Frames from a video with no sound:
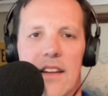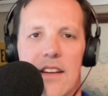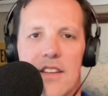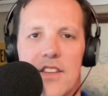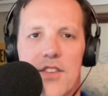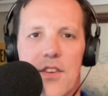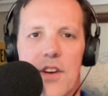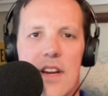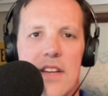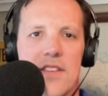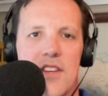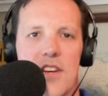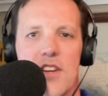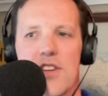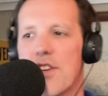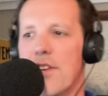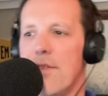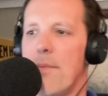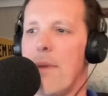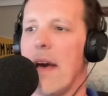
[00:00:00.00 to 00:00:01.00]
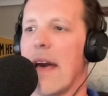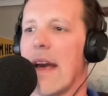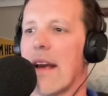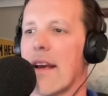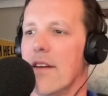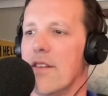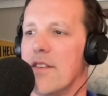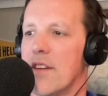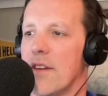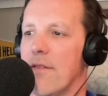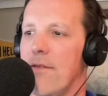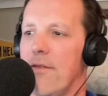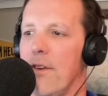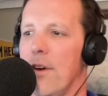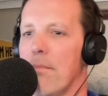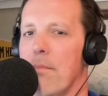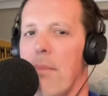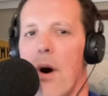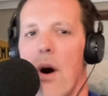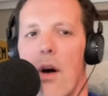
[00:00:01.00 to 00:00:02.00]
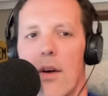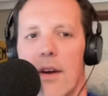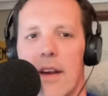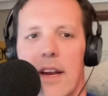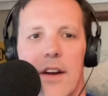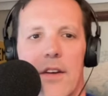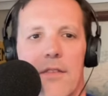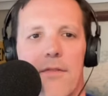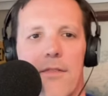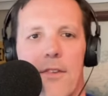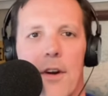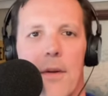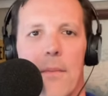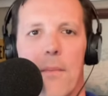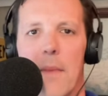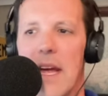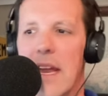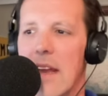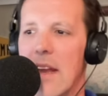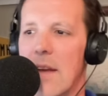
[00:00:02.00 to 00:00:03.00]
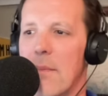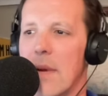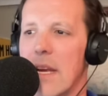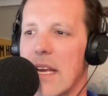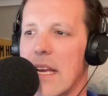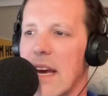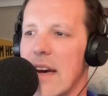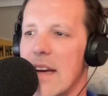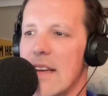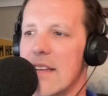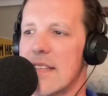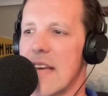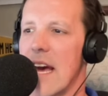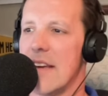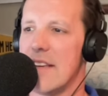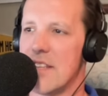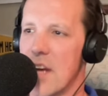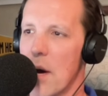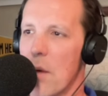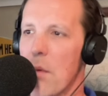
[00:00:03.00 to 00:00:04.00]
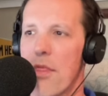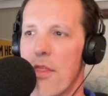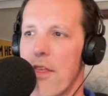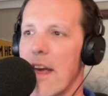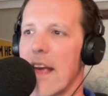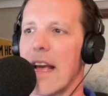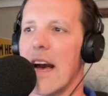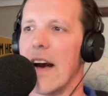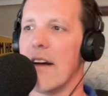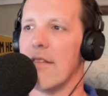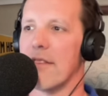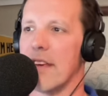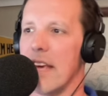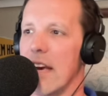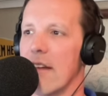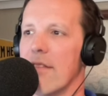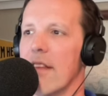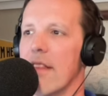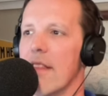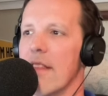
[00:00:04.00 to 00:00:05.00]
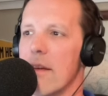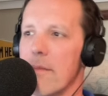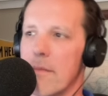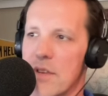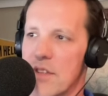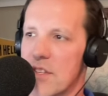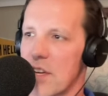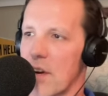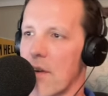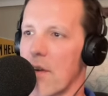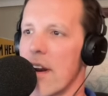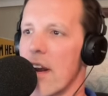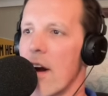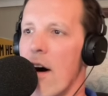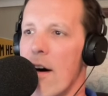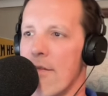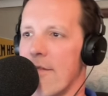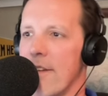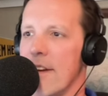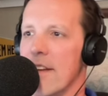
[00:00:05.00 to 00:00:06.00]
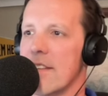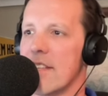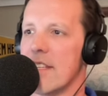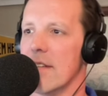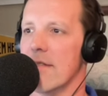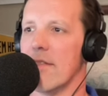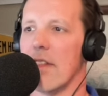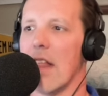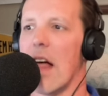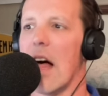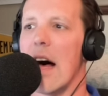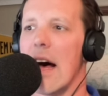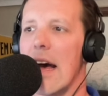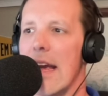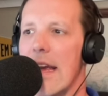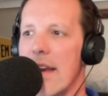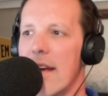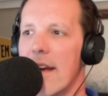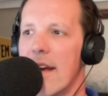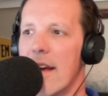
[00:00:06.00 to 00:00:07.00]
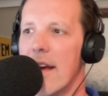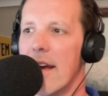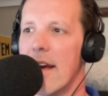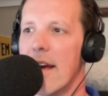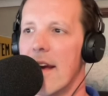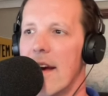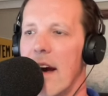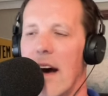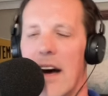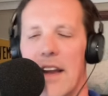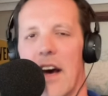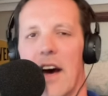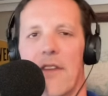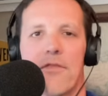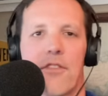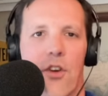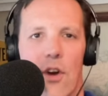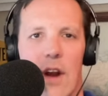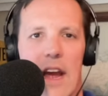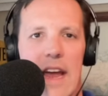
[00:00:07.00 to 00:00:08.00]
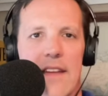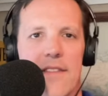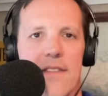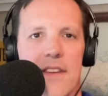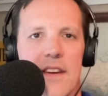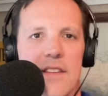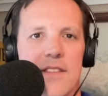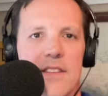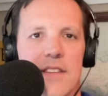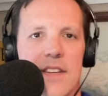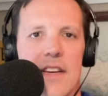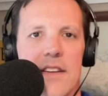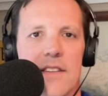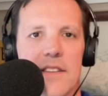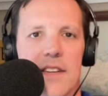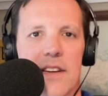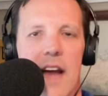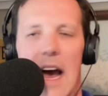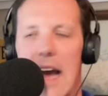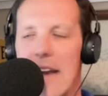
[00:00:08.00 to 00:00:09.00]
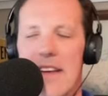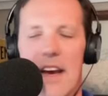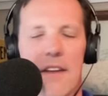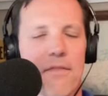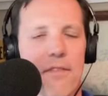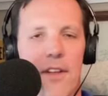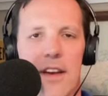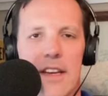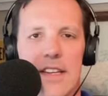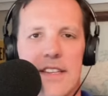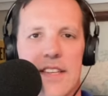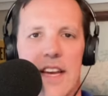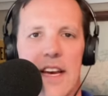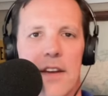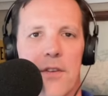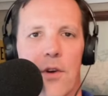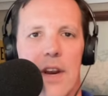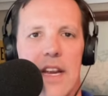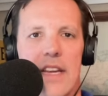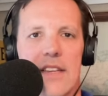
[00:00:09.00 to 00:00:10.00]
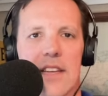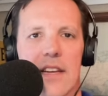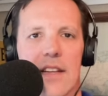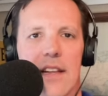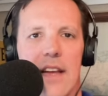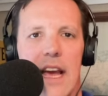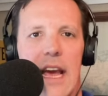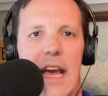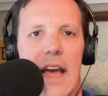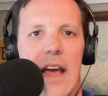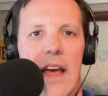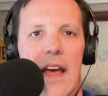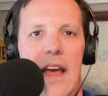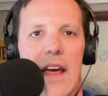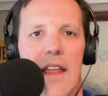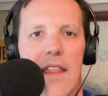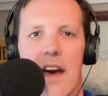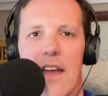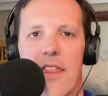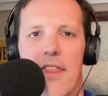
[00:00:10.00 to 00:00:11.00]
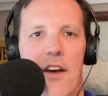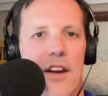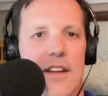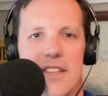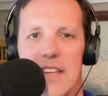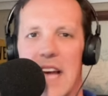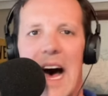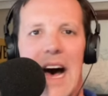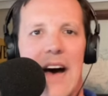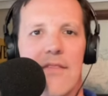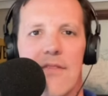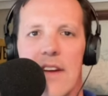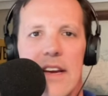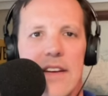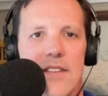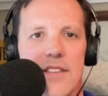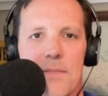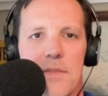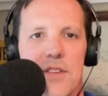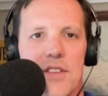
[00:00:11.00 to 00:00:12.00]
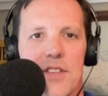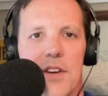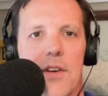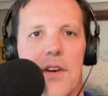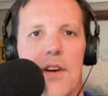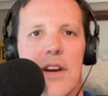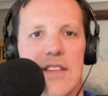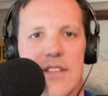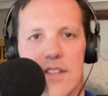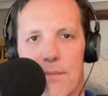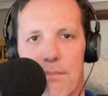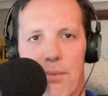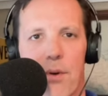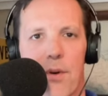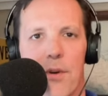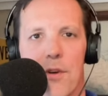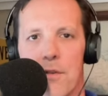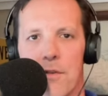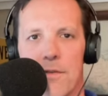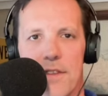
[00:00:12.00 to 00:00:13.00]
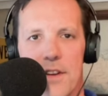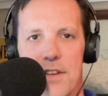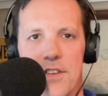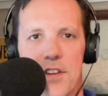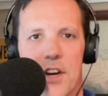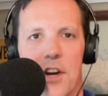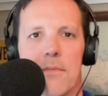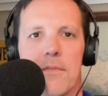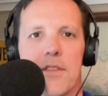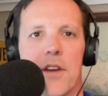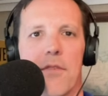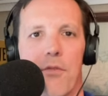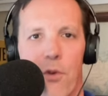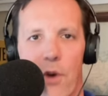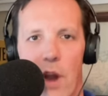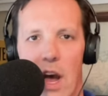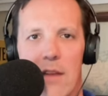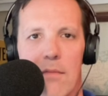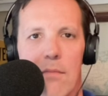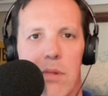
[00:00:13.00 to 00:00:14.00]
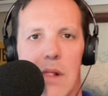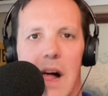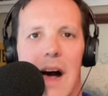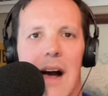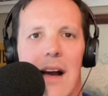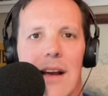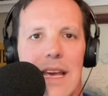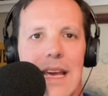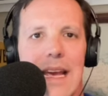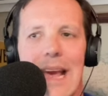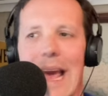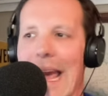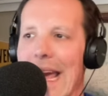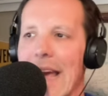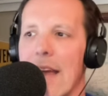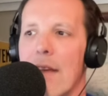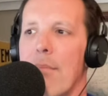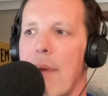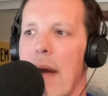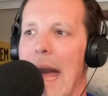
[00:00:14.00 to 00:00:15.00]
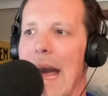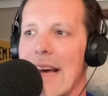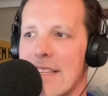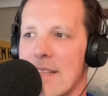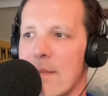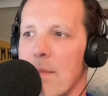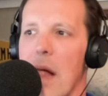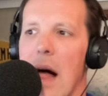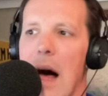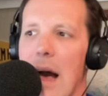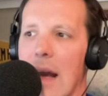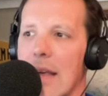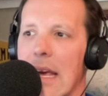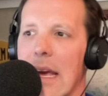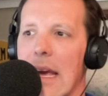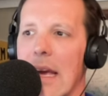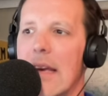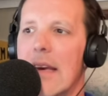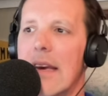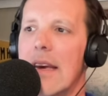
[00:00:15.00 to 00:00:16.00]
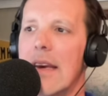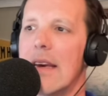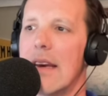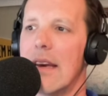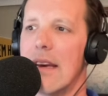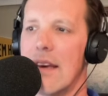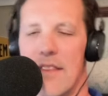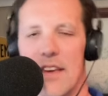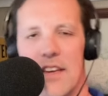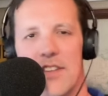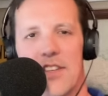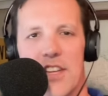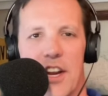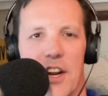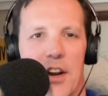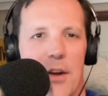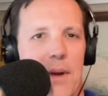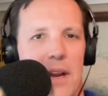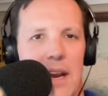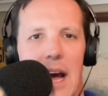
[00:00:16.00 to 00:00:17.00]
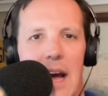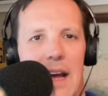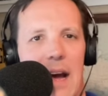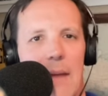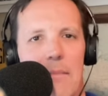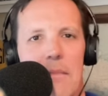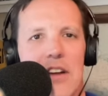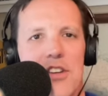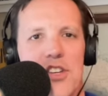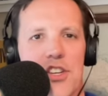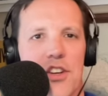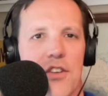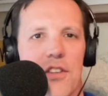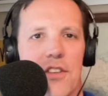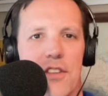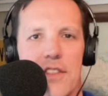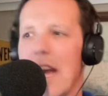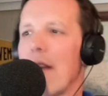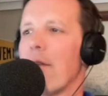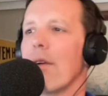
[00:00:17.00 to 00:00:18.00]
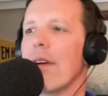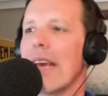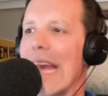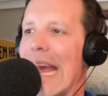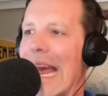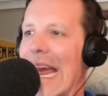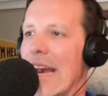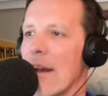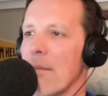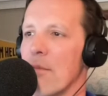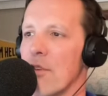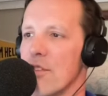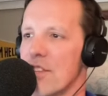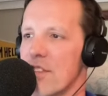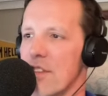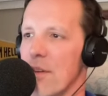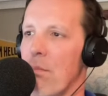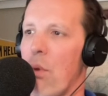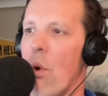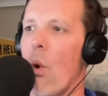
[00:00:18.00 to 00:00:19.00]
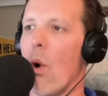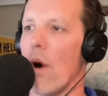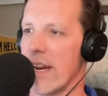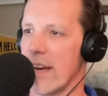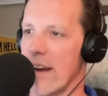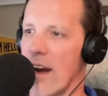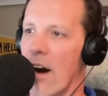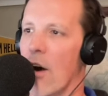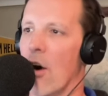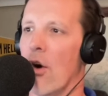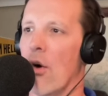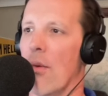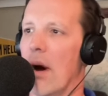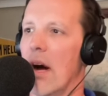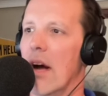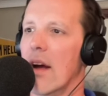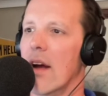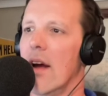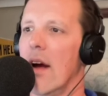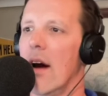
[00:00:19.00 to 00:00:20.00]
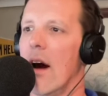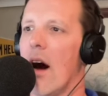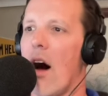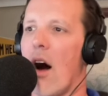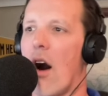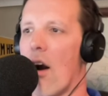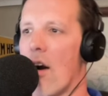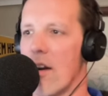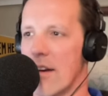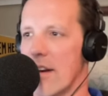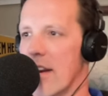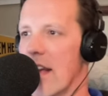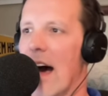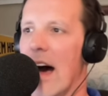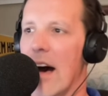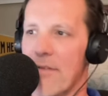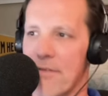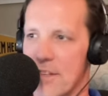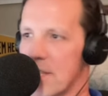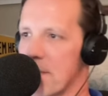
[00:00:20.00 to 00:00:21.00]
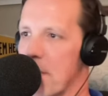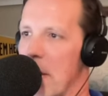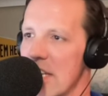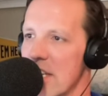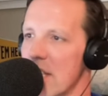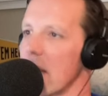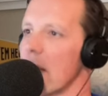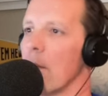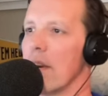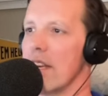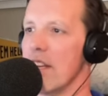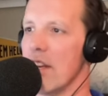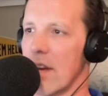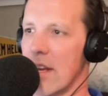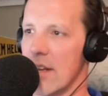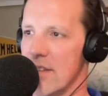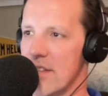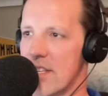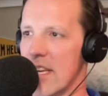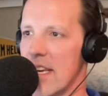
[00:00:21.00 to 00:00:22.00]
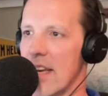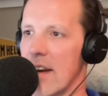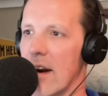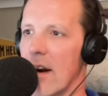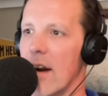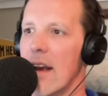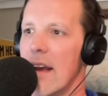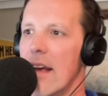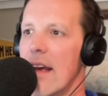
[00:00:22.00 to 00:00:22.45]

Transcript: let's transition back to football here for a minute, because I don't think I've given the Missouri offensive line enough credit this season. I definitely said recently that I thought it's obvious Missouri has improved in terms of run blocking and pass blocking this year, but I'm not sure that that really hammers the point home hard enough, especially when you consider